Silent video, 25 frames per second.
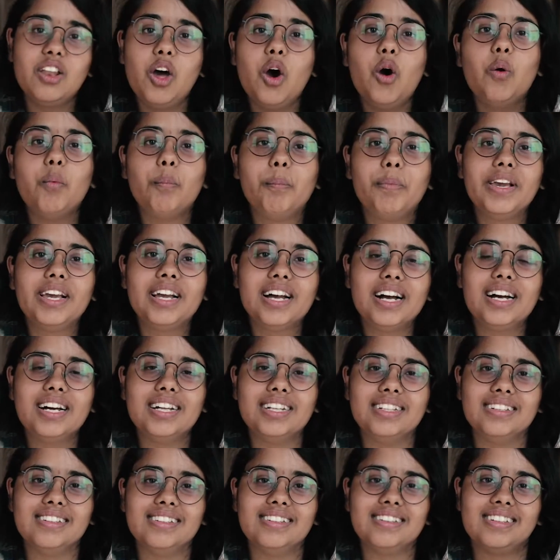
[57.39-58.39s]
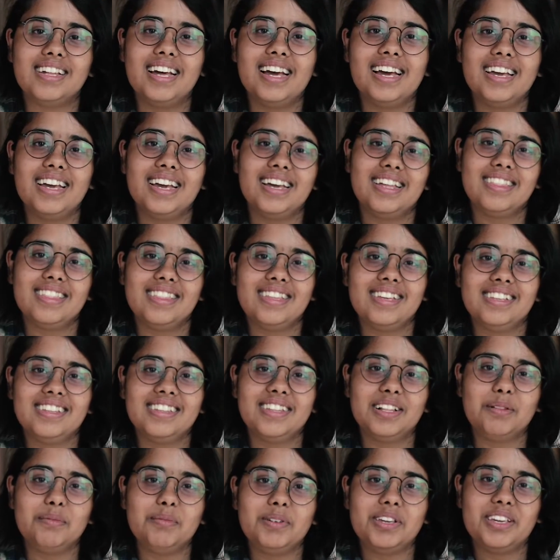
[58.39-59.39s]
No, because I think
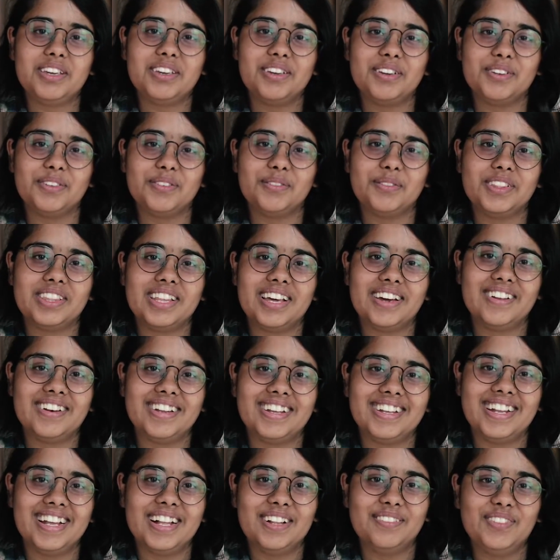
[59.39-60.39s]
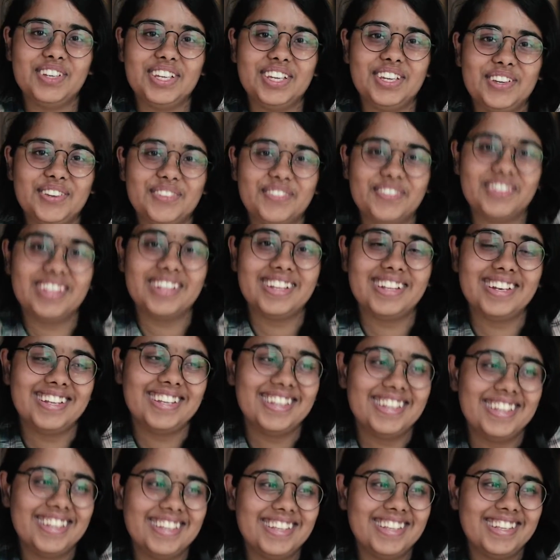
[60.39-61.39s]
they'll be cute without it. Wow,
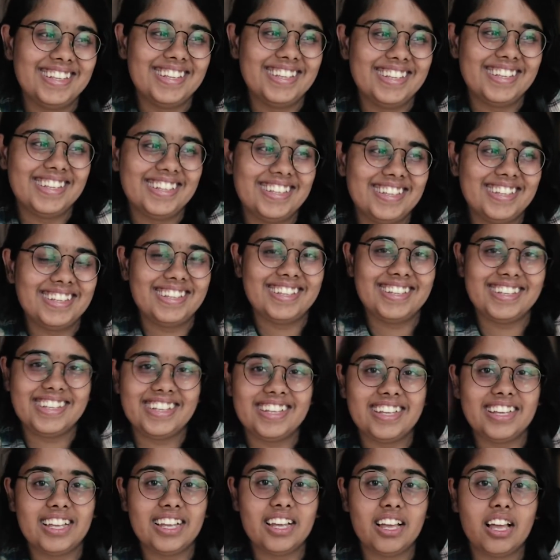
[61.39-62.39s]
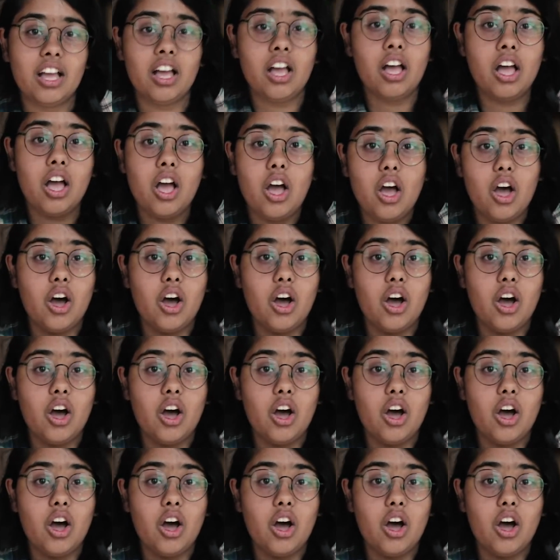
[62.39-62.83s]
so your hair's gonna be cut all the way off?